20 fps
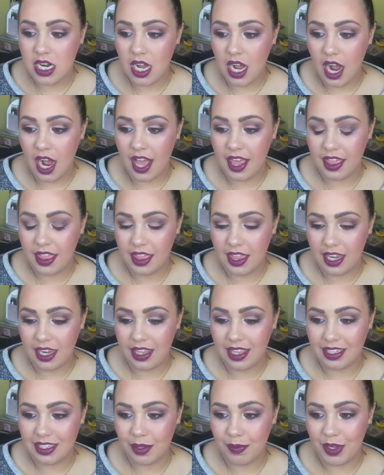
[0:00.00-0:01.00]
I think
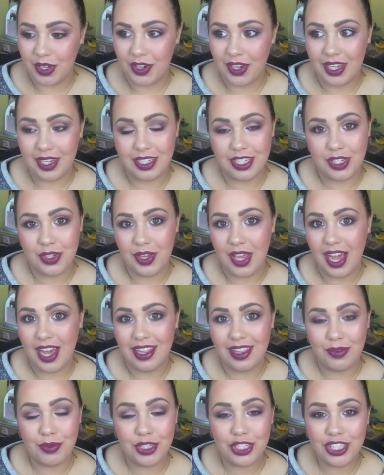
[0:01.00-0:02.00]
that's about it. So yeah,
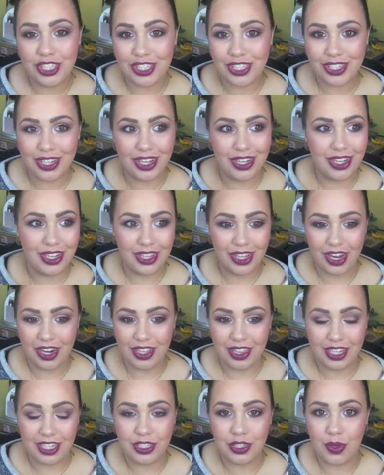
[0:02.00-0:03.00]
there was just a lot of
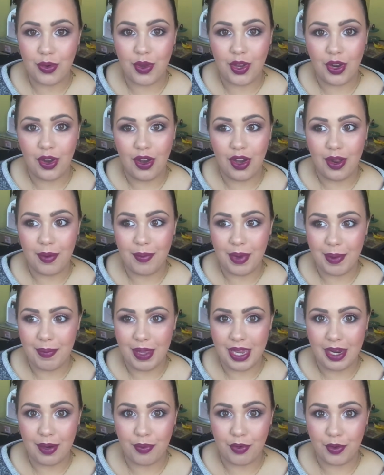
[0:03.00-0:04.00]
things going on. My
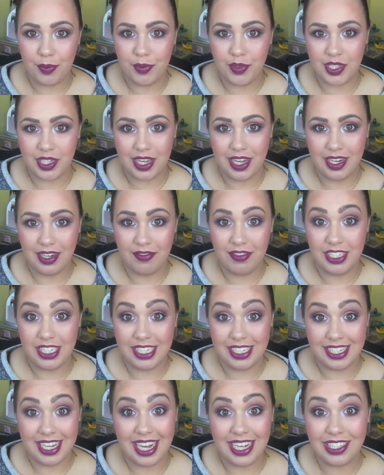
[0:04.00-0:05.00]
makeup room was kind of a
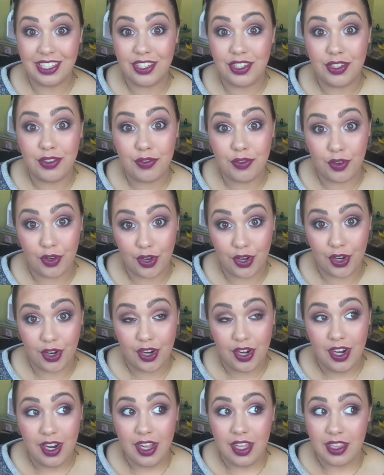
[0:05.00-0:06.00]
disaster for
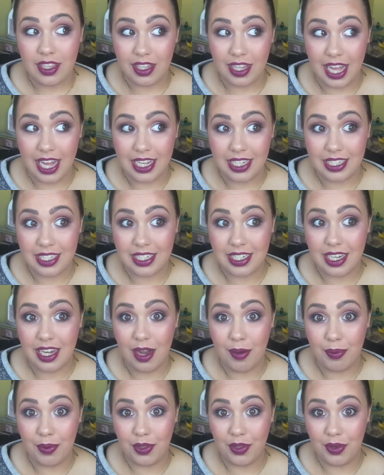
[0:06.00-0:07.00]
the last
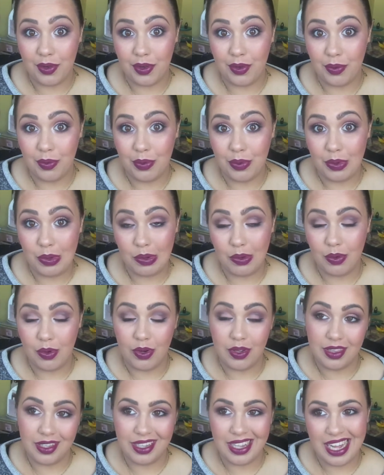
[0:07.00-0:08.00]
couple of,
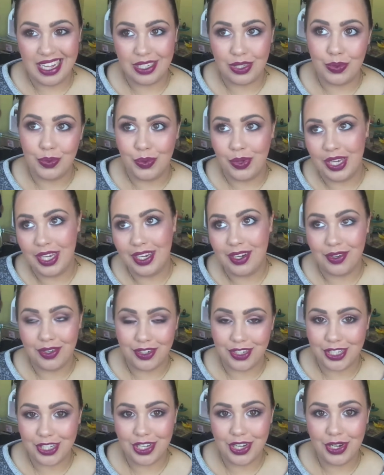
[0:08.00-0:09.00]
or the last week or
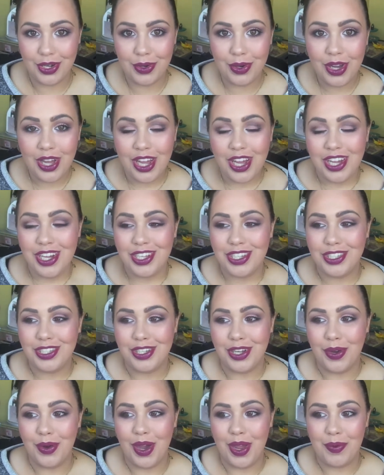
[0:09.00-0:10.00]
so.
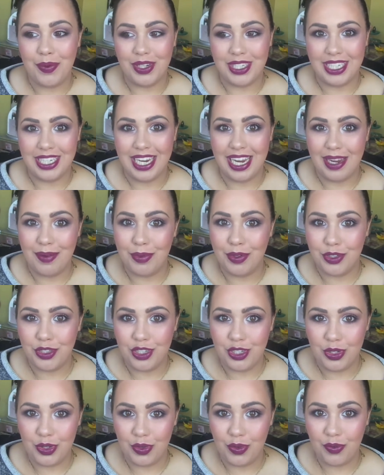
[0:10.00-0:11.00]
So I wasn't able
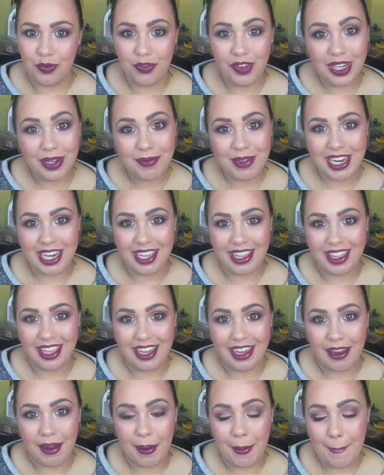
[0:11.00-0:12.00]
to film
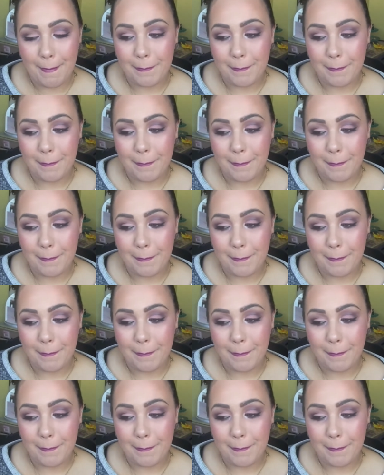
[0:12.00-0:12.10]
anything